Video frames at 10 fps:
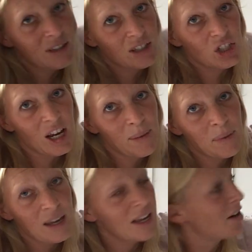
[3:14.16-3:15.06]
shape
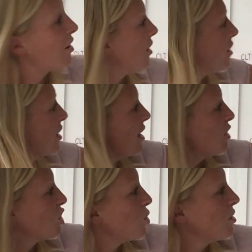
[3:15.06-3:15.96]
here,
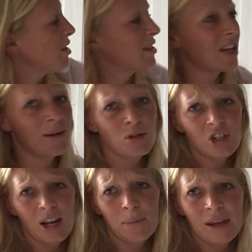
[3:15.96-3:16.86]
and two of the same
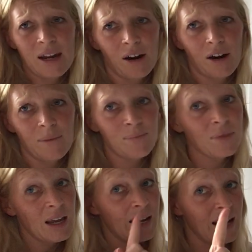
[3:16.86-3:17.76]
shape here.
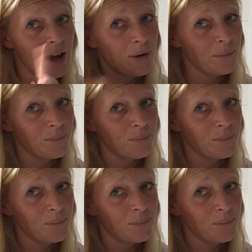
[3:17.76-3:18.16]
Now,